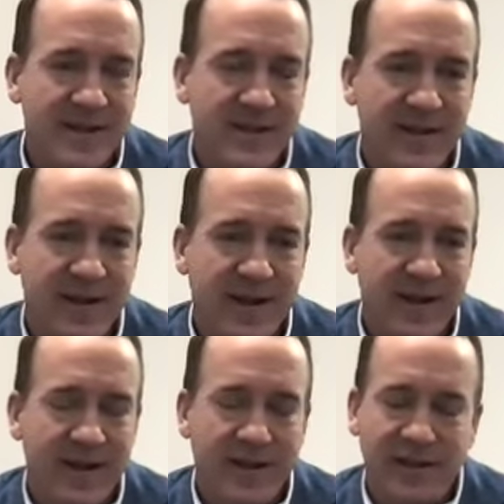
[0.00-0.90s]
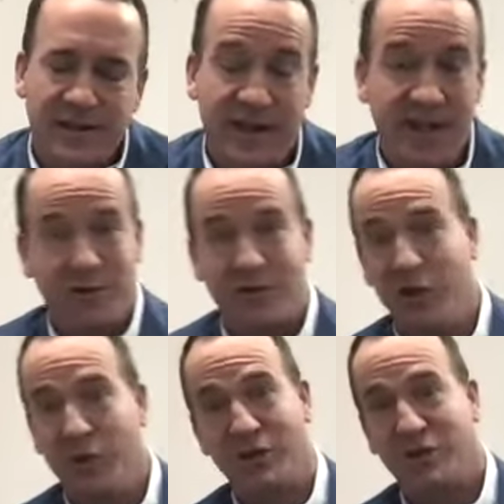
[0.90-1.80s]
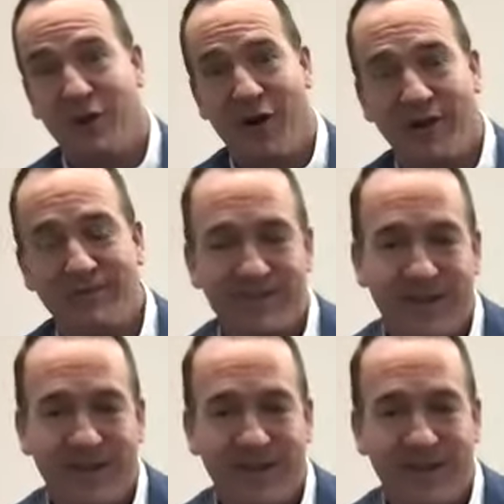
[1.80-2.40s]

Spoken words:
These kids were super smart.